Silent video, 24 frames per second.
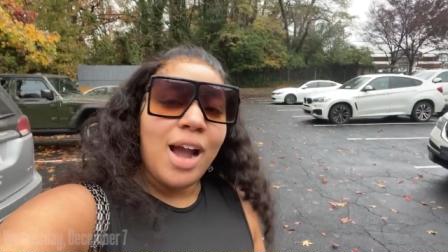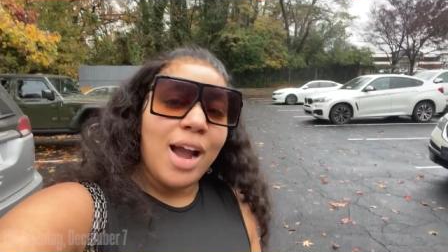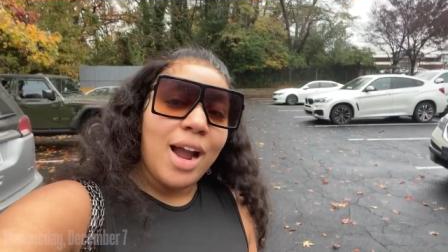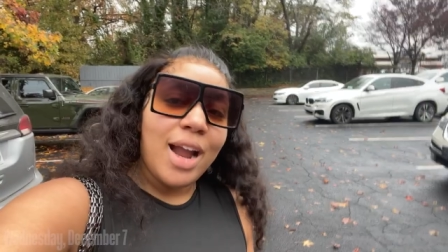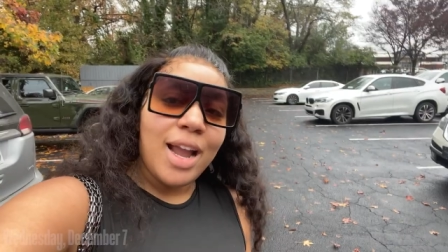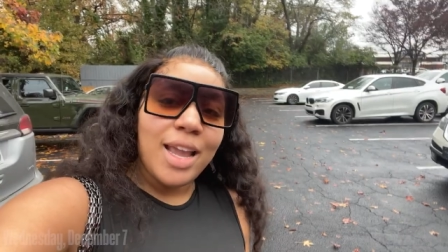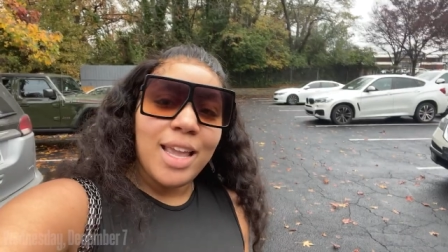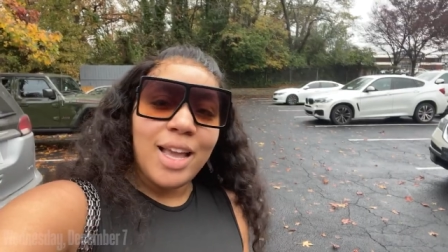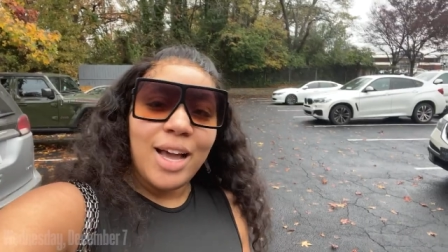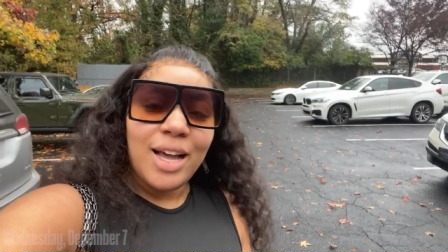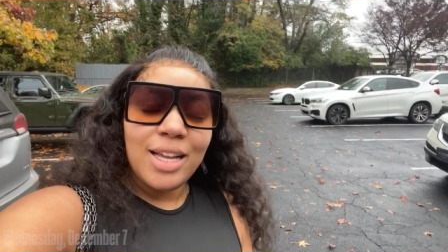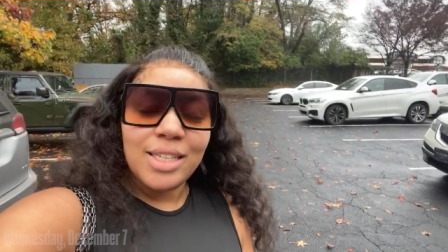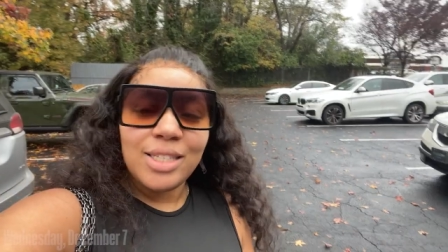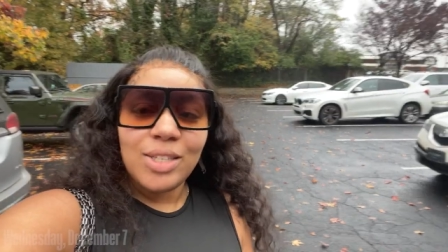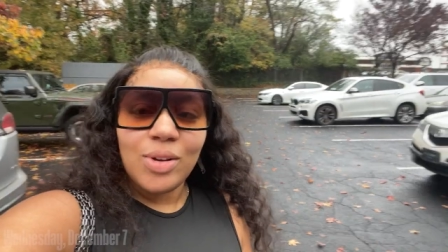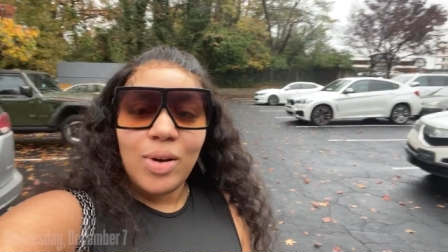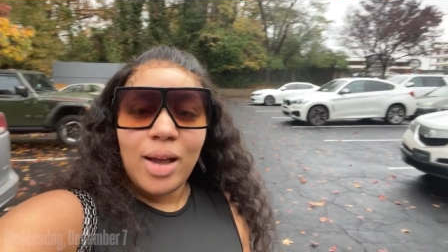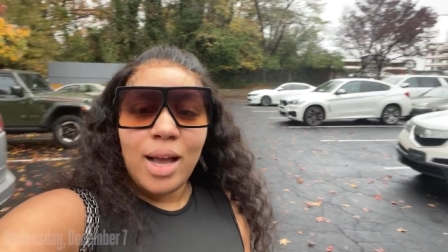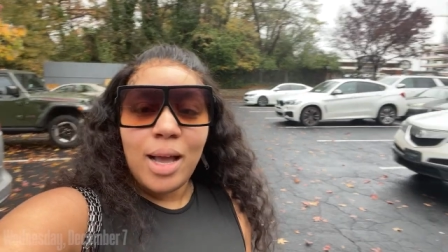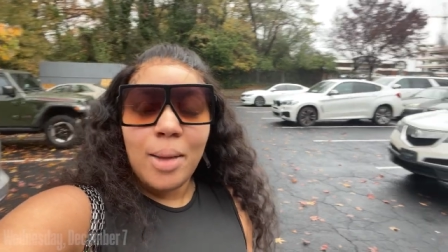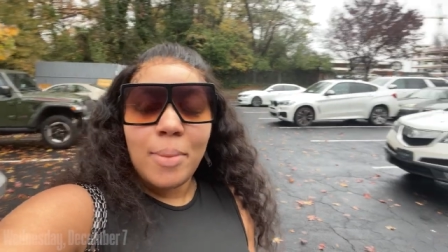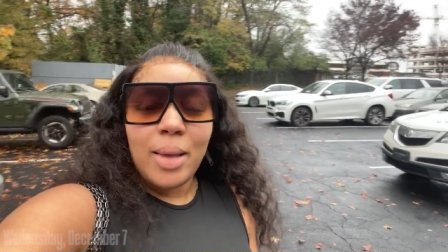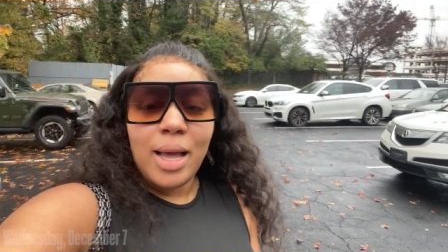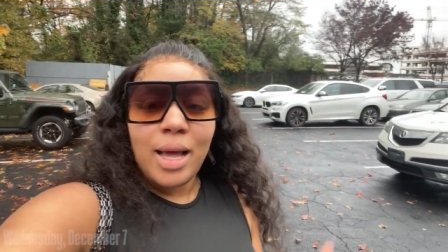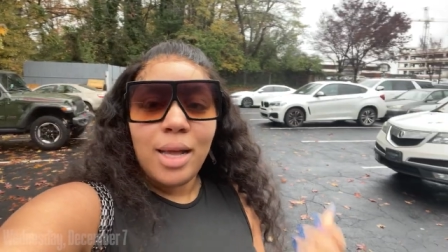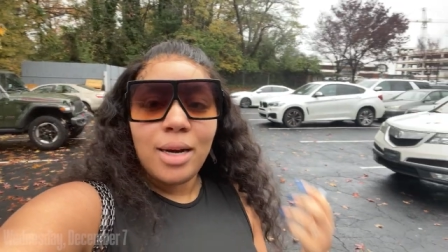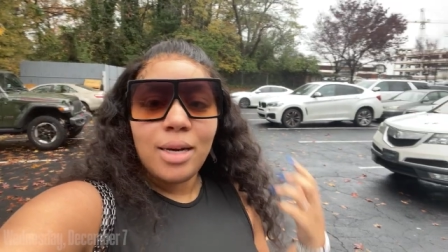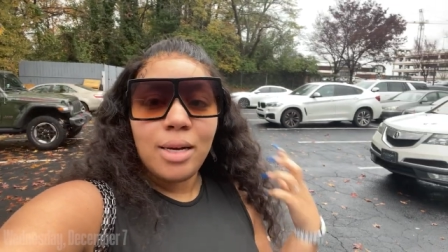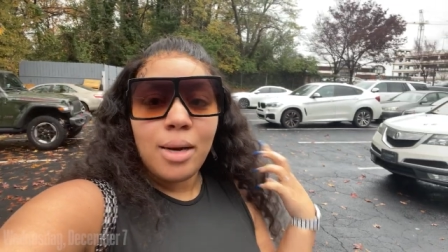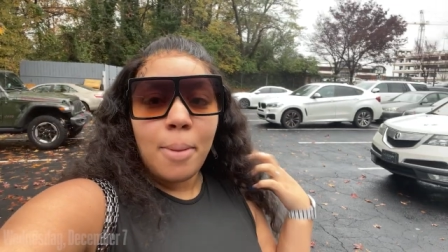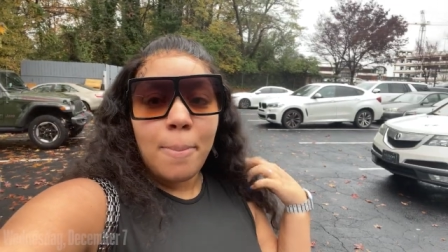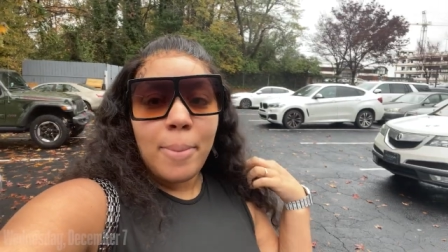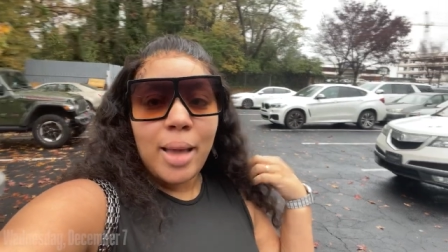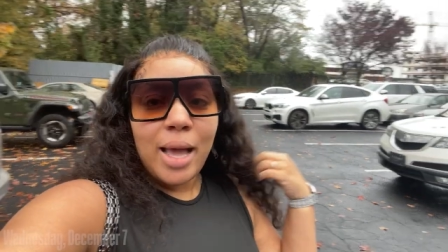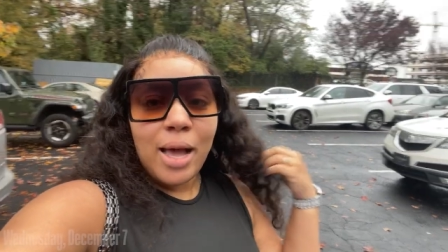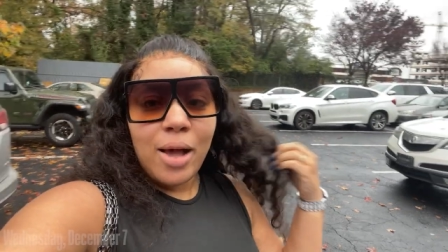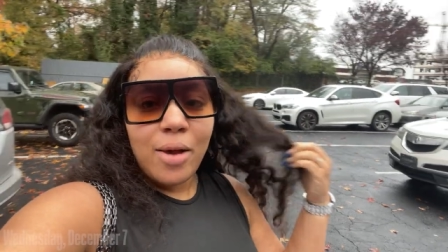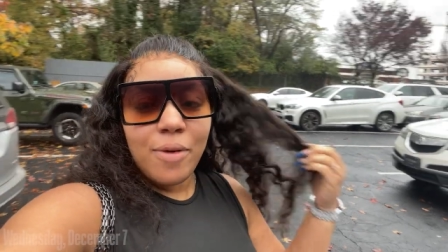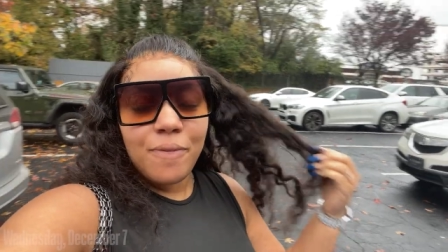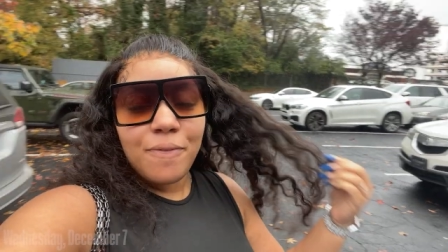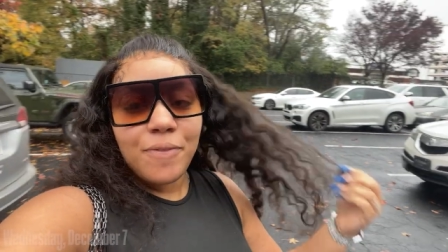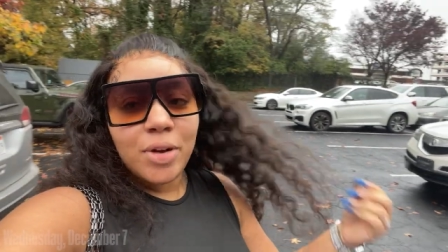All right, y'all, so I'm out and about.